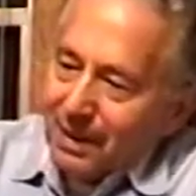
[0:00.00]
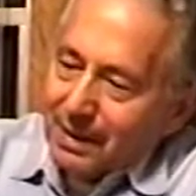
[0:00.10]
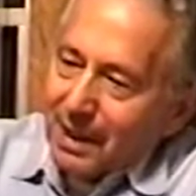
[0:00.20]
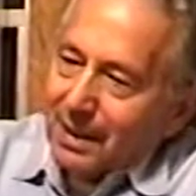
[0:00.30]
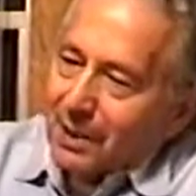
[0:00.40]

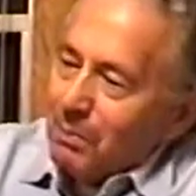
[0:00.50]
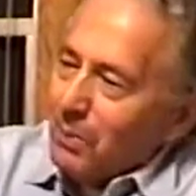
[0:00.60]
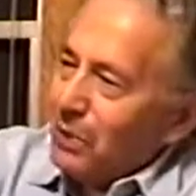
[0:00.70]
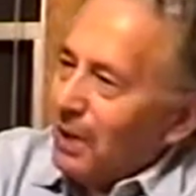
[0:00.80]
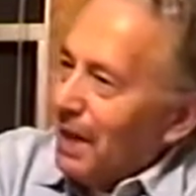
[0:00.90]

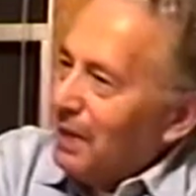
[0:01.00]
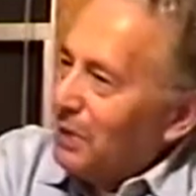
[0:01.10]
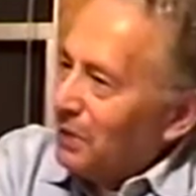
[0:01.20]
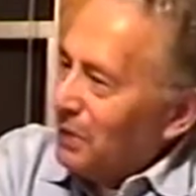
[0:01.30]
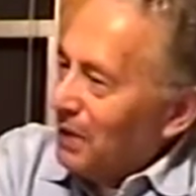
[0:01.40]

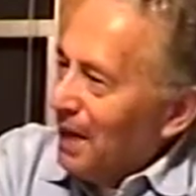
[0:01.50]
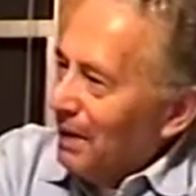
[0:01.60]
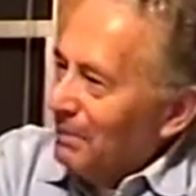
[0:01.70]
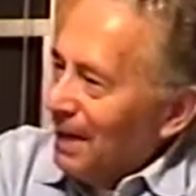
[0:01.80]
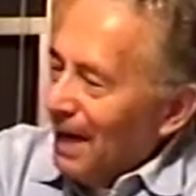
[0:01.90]
telecommunications you
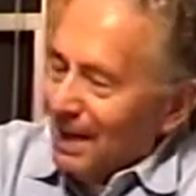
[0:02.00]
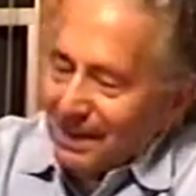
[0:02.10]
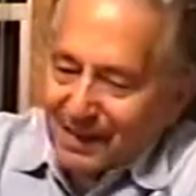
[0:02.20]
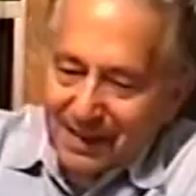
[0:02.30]
have now.